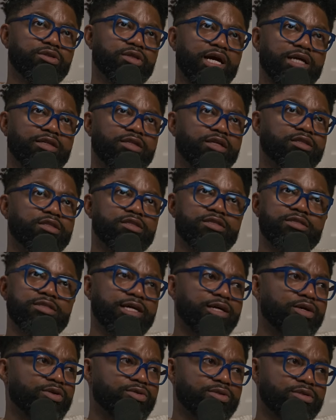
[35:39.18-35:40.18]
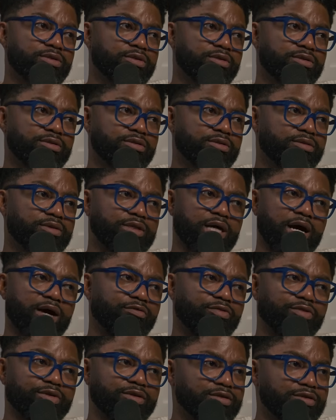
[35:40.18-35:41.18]
the singles
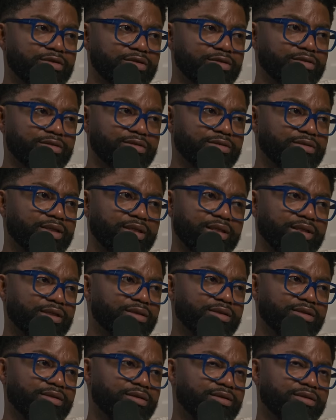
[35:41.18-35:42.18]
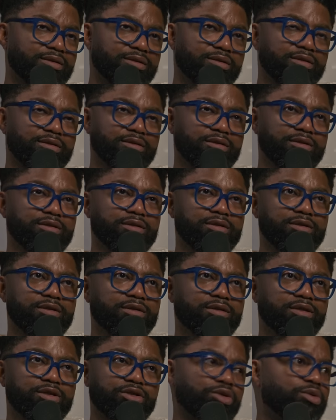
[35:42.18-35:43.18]
conference and
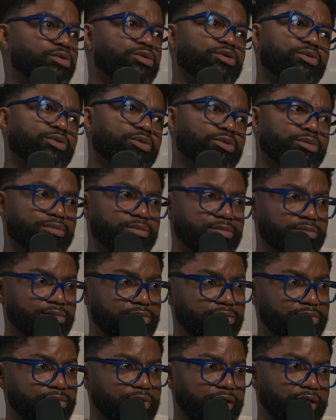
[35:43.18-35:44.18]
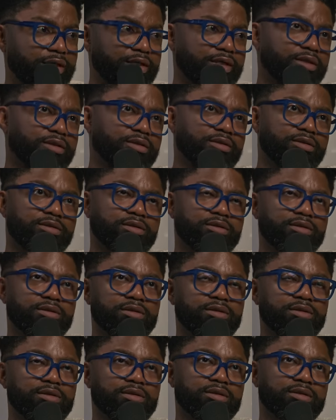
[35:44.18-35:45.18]
the youth group. And
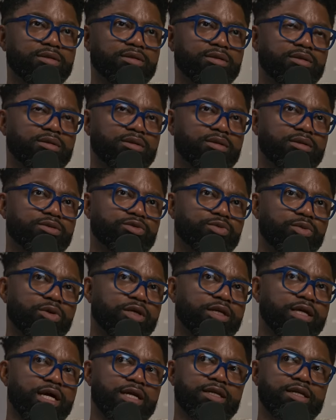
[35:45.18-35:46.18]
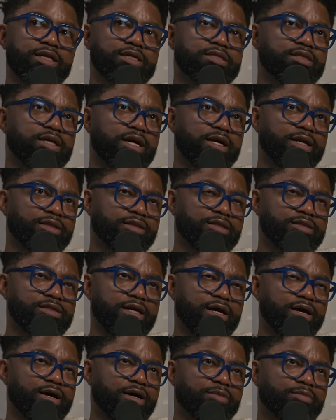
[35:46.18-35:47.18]
I was working at Nissan at the
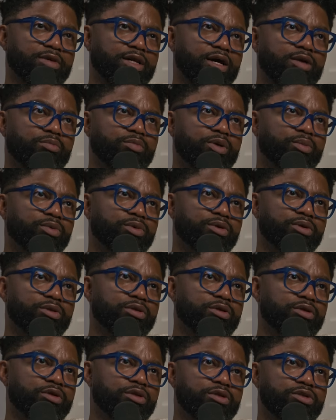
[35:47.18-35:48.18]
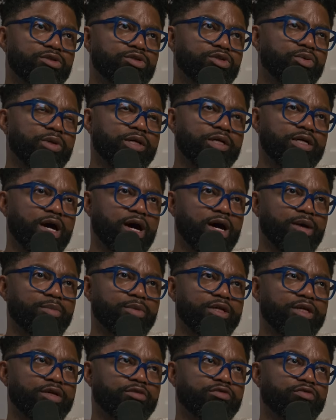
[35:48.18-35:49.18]
time. And I remember doing
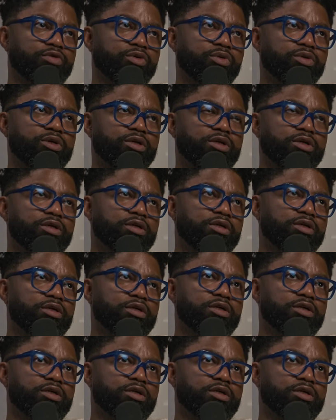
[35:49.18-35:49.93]
comedy for